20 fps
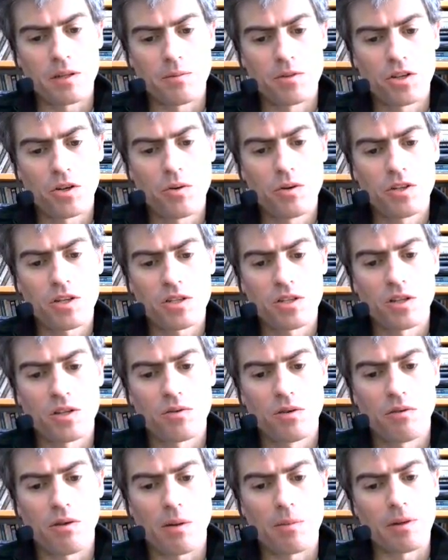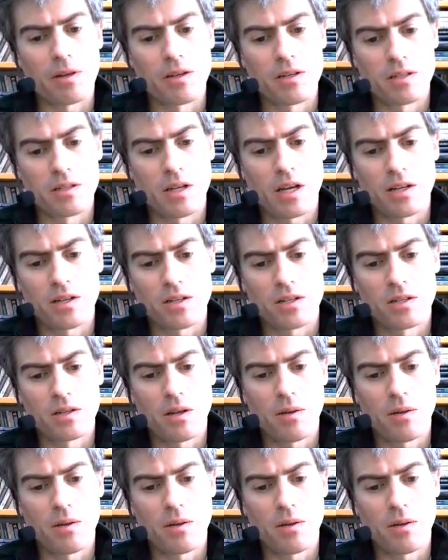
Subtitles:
I'm showing just the 3 replicas, not just,